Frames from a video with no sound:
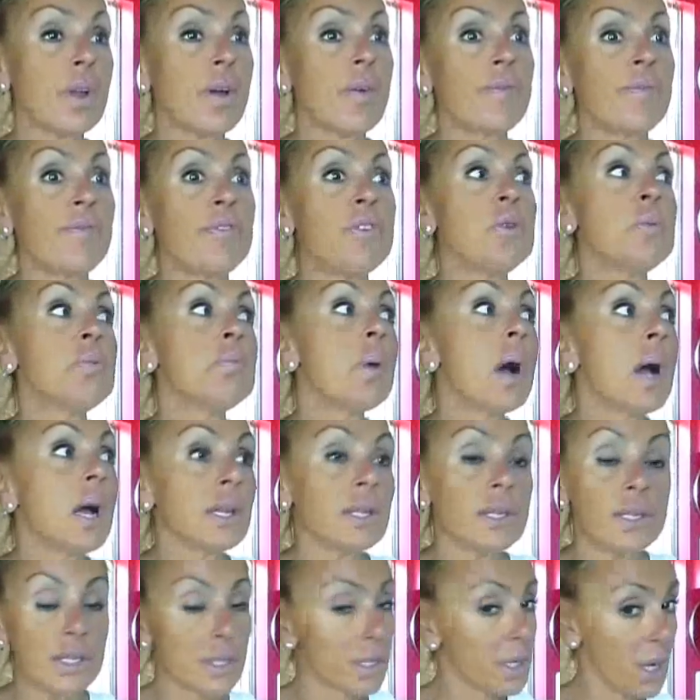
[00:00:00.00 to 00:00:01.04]
few
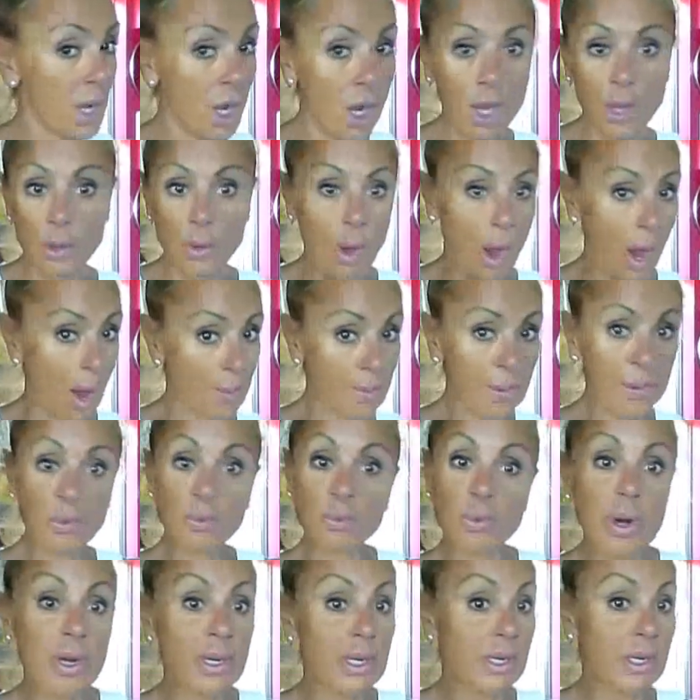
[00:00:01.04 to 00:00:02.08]
months, been
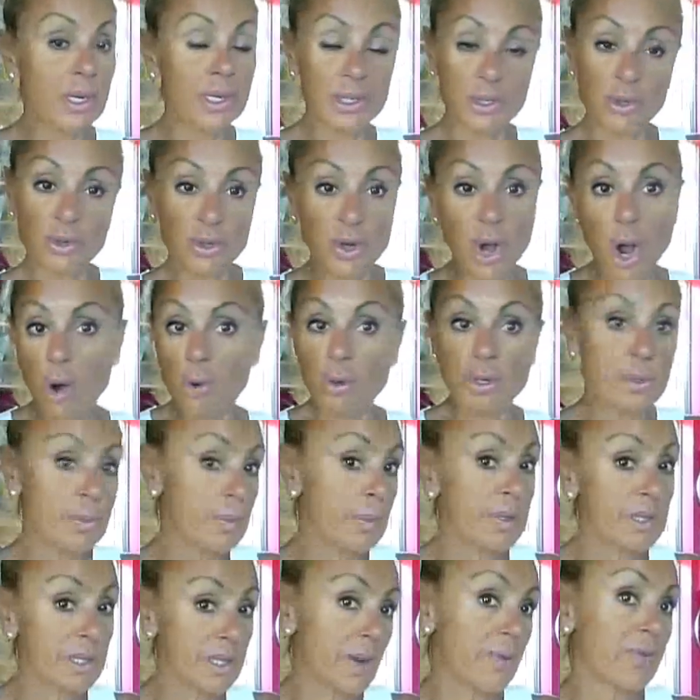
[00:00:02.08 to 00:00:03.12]
running because there's always
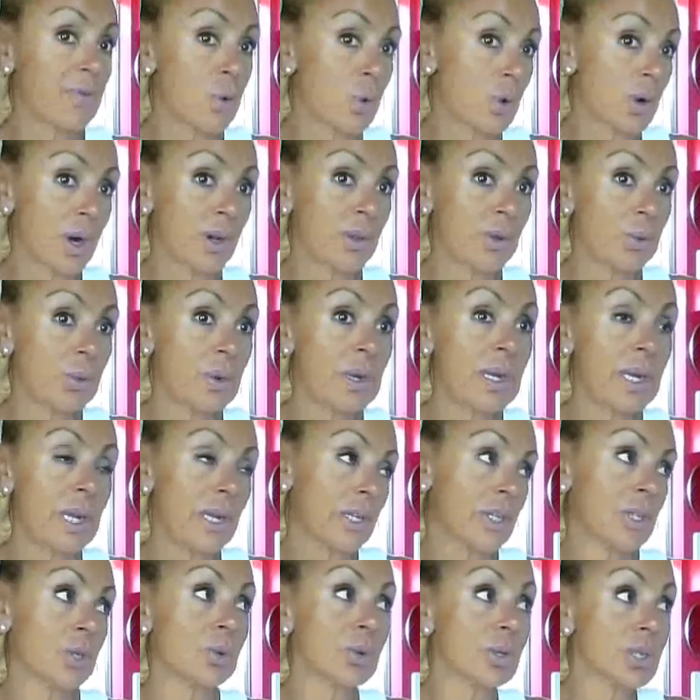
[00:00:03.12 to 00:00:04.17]
been stuff going on the
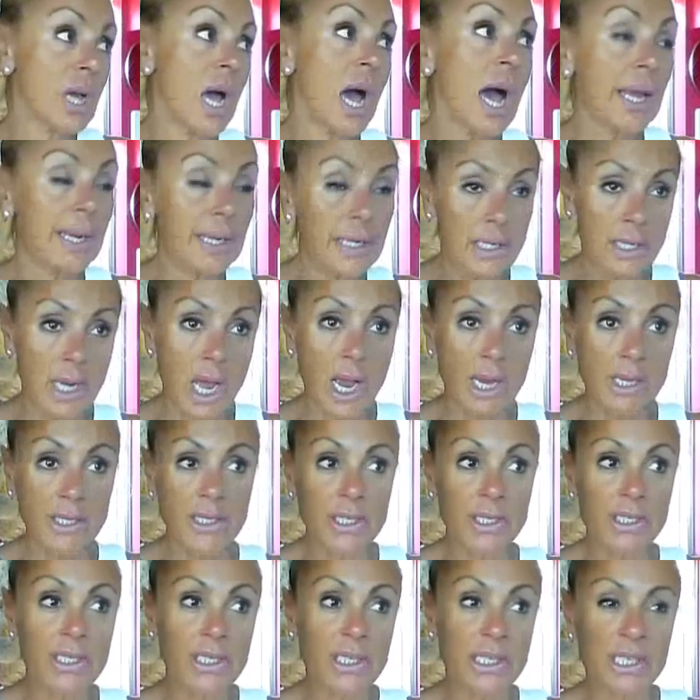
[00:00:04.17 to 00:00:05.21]
weekend. So it was kind of nice
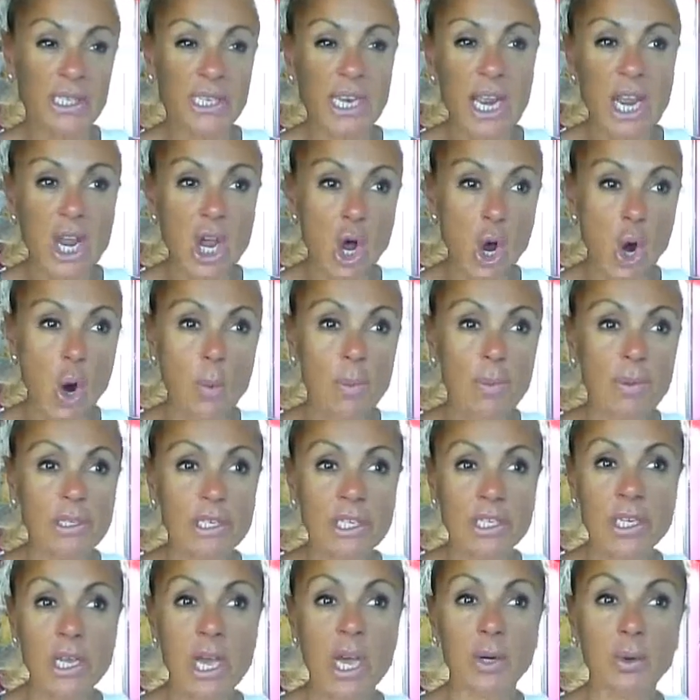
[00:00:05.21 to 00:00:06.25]
just to stay home and
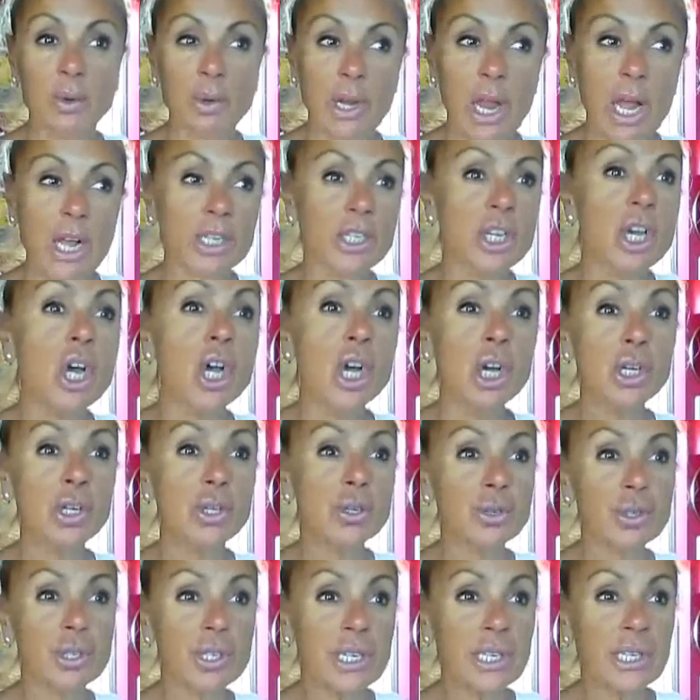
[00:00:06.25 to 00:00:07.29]
just kind of relax.
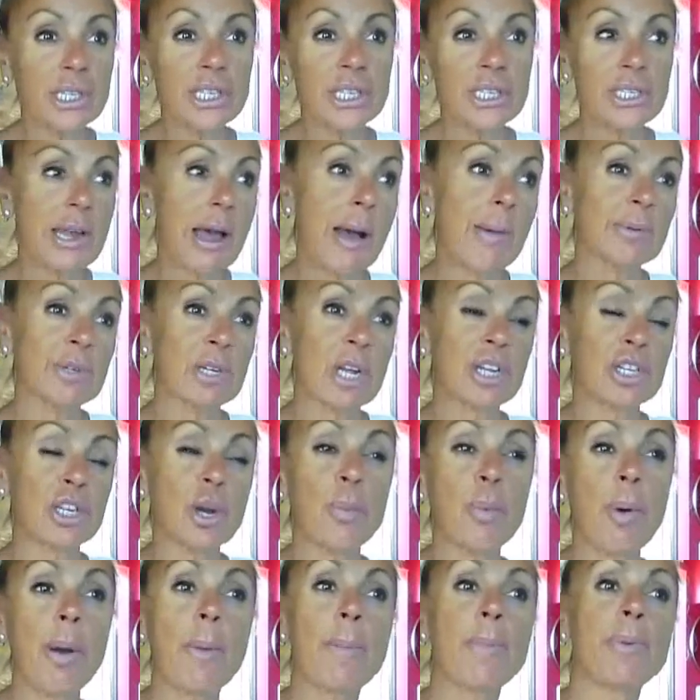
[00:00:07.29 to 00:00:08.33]
You'll see the Snapchats. I'll
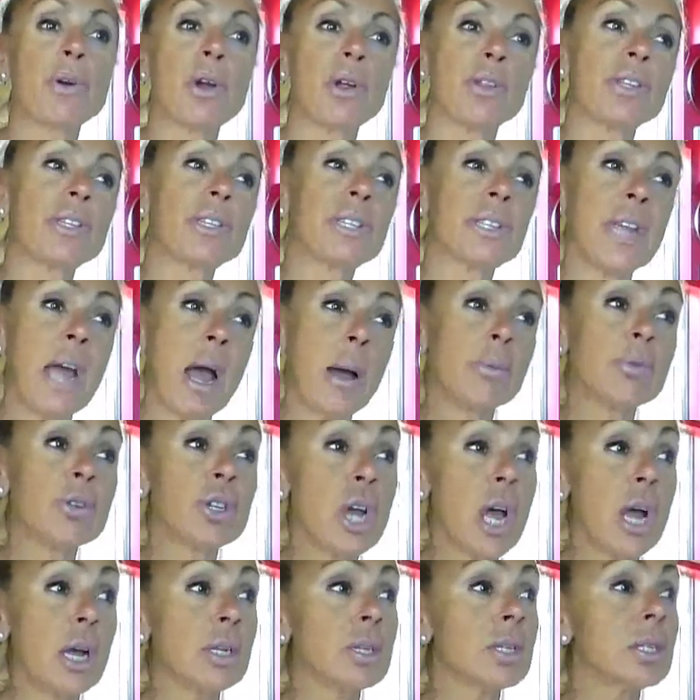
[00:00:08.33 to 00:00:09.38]
probably put all the
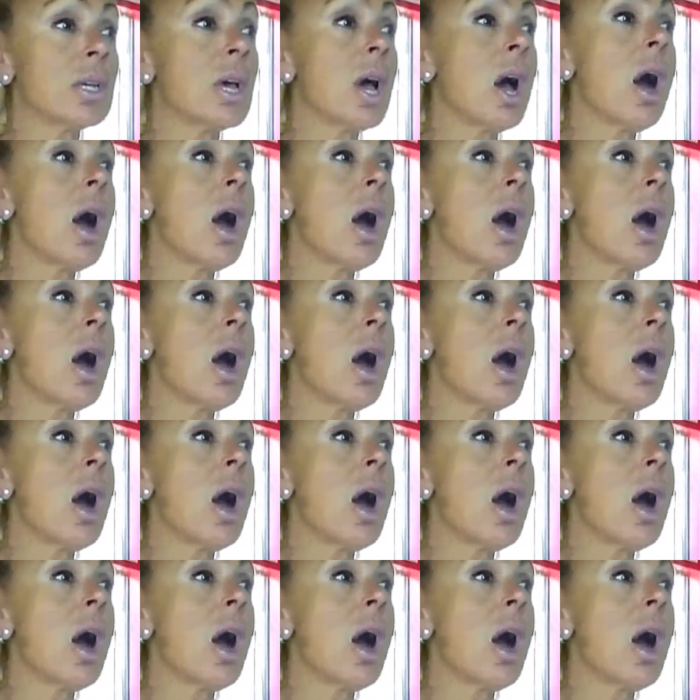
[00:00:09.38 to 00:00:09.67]
Snapchats